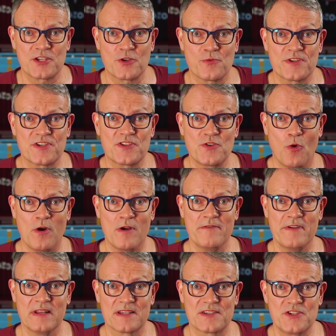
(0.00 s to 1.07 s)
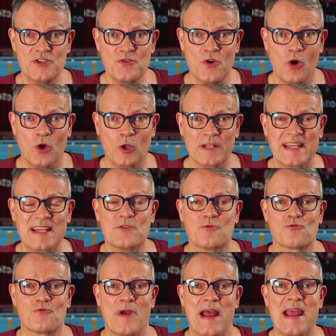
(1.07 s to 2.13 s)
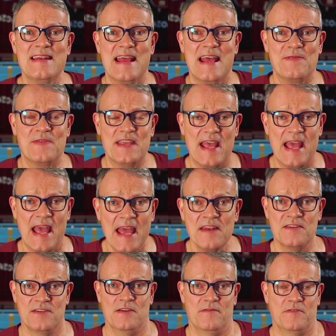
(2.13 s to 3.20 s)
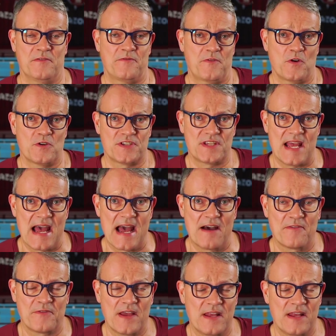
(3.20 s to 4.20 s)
to restore Villa's two-goal lead right at the end of the first half.